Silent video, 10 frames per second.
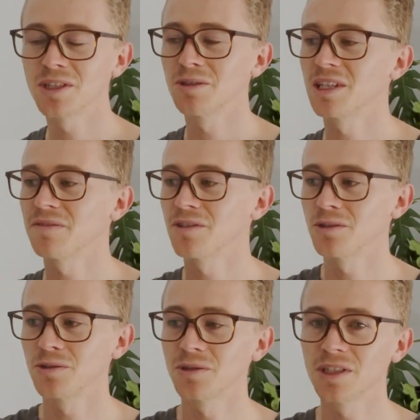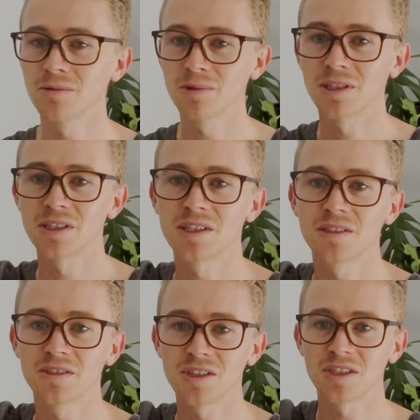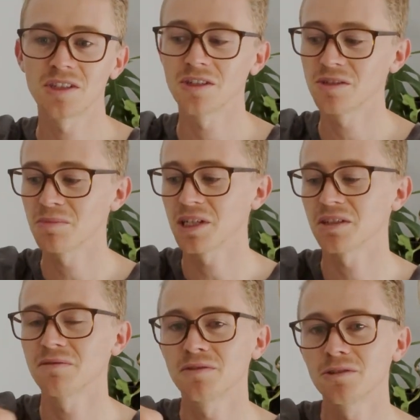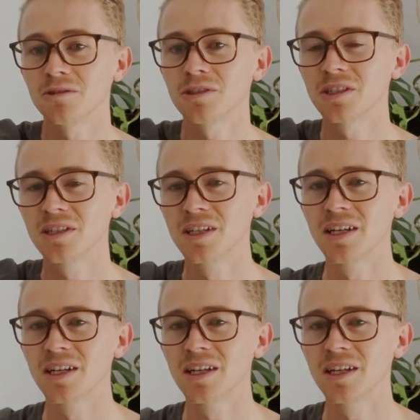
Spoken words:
you'll have your grid where it just goes back and forward,